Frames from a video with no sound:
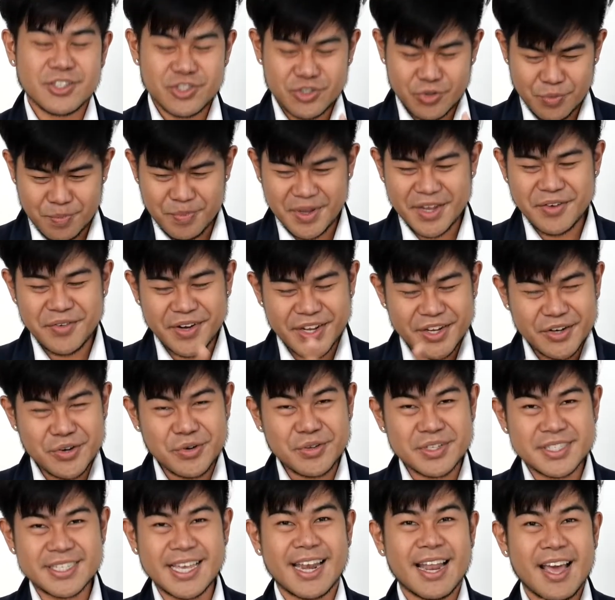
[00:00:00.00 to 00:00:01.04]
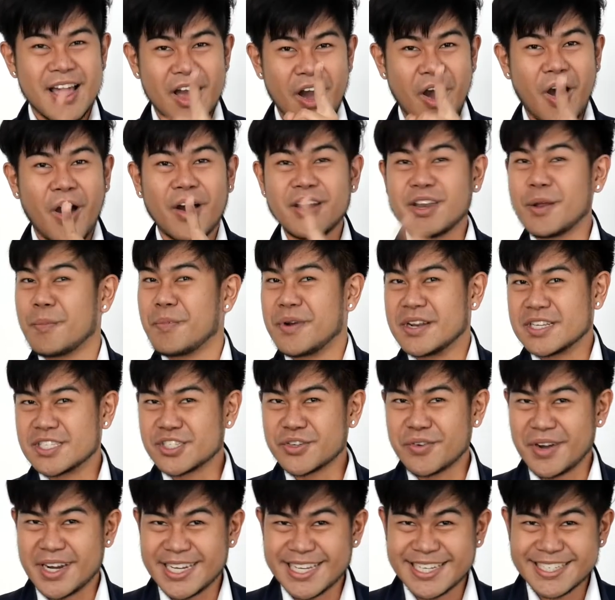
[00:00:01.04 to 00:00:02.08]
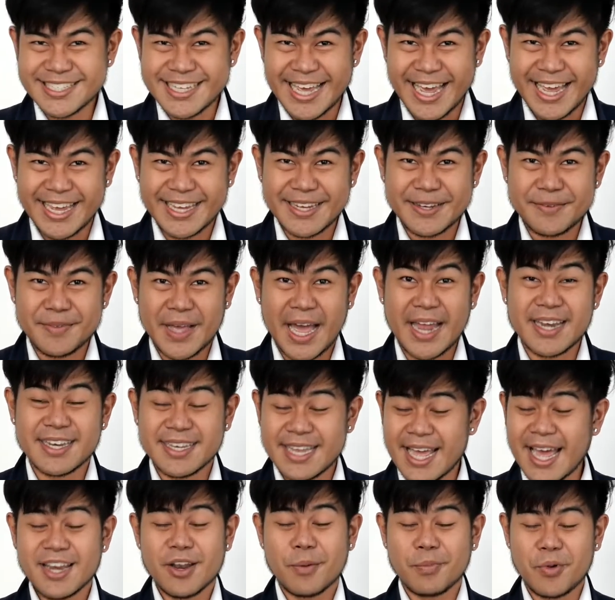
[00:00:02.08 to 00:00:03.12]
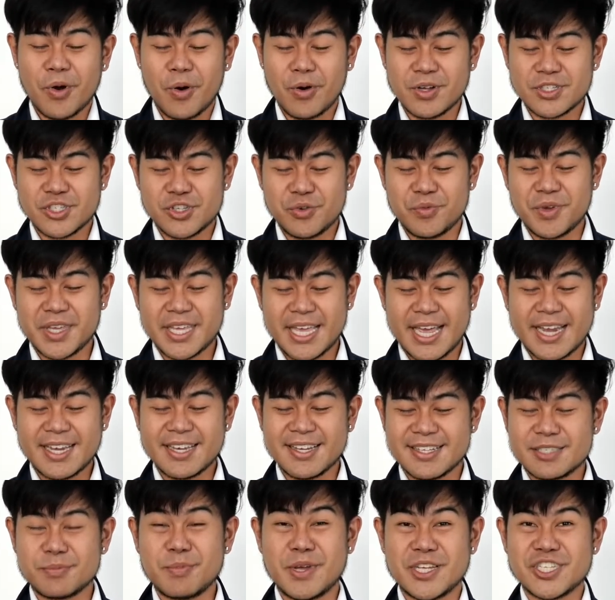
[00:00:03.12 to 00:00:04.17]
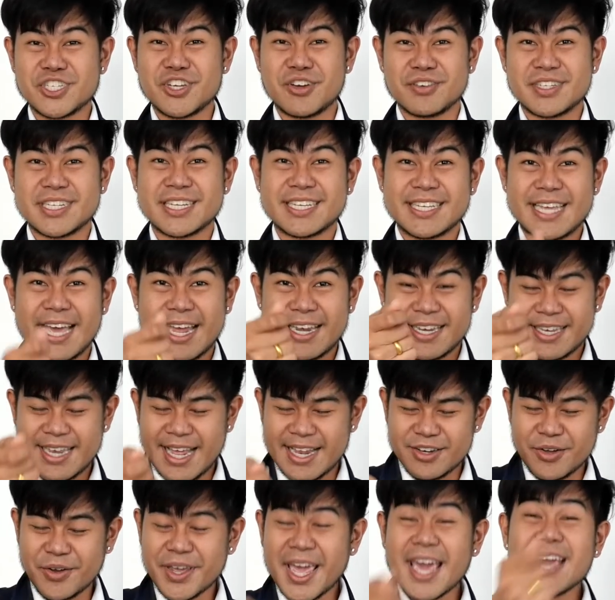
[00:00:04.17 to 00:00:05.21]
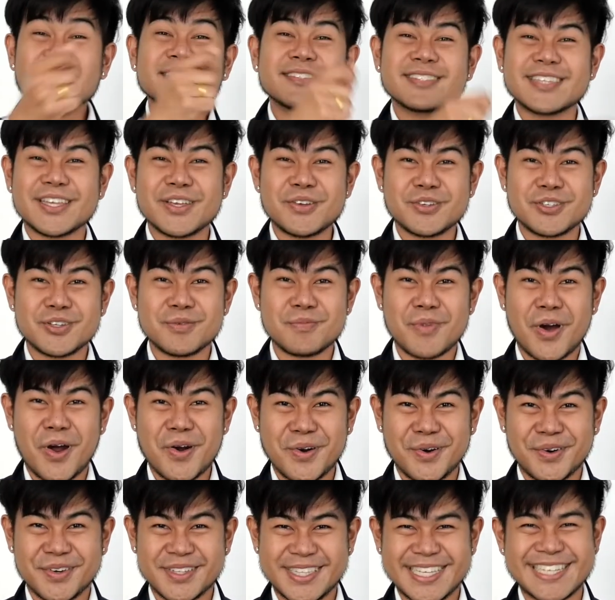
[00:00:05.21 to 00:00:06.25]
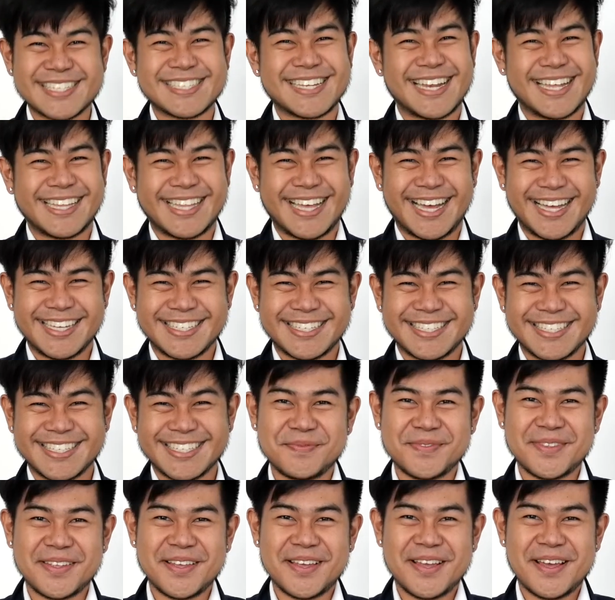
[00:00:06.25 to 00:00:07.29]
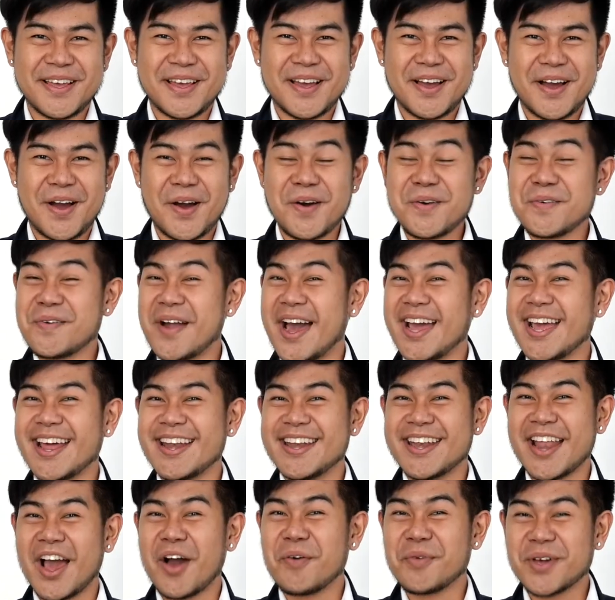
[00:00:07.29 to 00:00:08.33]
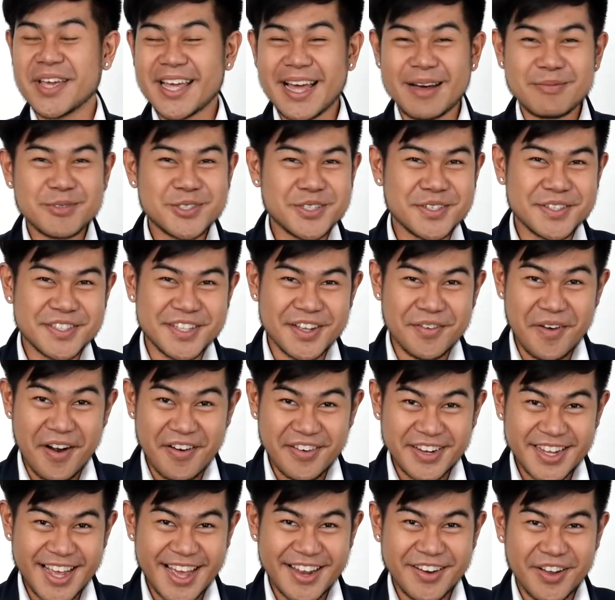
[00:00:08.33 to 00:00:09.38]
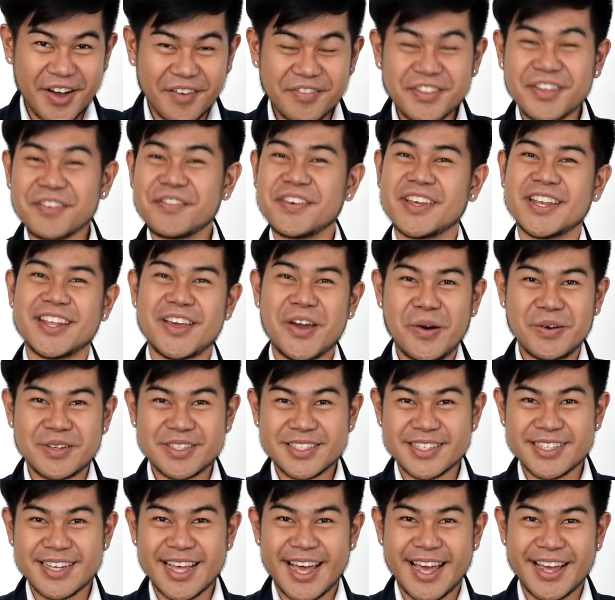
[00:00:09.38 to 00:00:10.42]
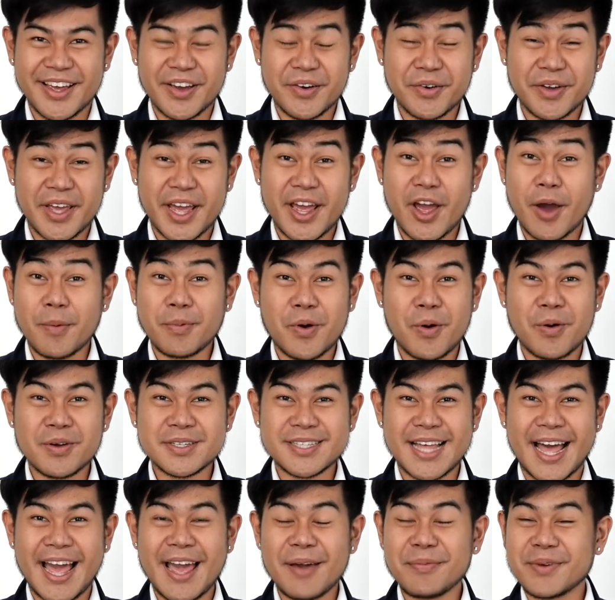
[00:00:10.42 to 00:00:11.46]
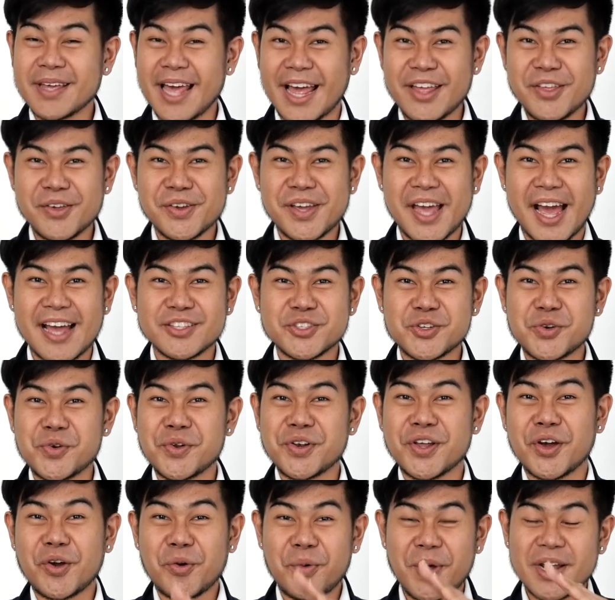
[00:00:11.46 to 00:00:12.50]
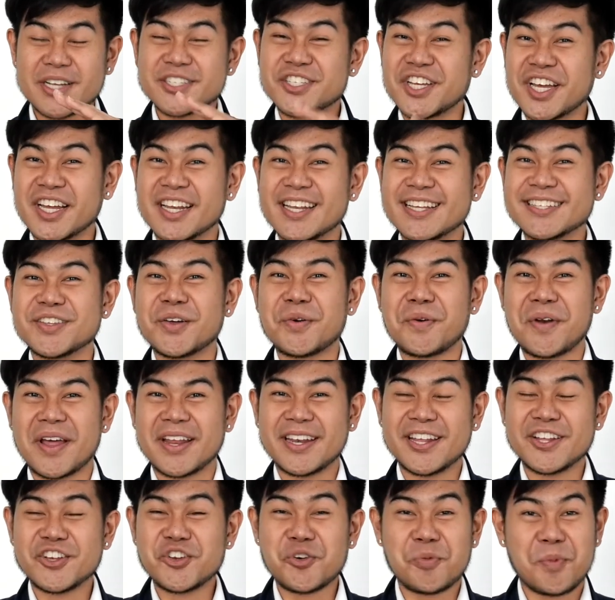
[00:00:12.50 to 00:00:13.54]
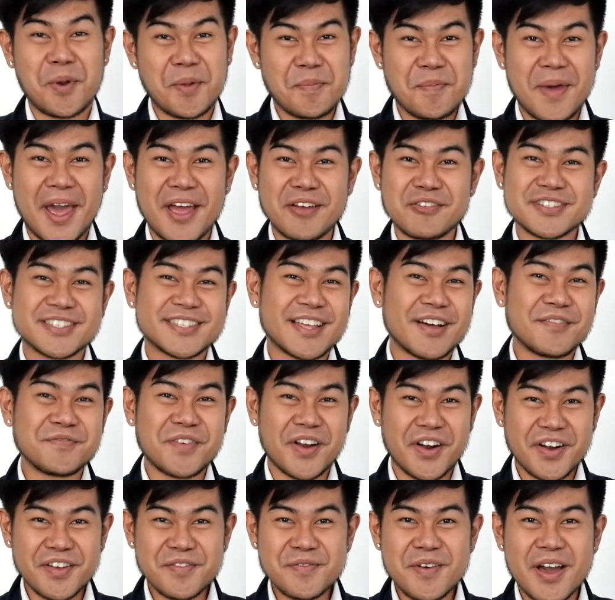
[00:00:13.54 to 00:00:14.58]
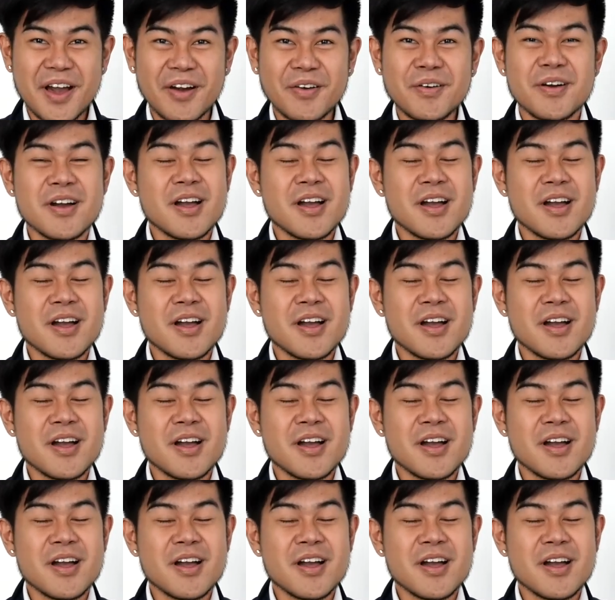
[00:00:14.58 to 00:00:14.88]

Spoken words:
to be recruited on the pre-screening day. And then of course you will get the special ticket that, okay, see you tomorrow, things like that. Alright, and now we come to the very end of the video today, okay. Of course, I have got you guys through the quick checklist already to prepare yourself very well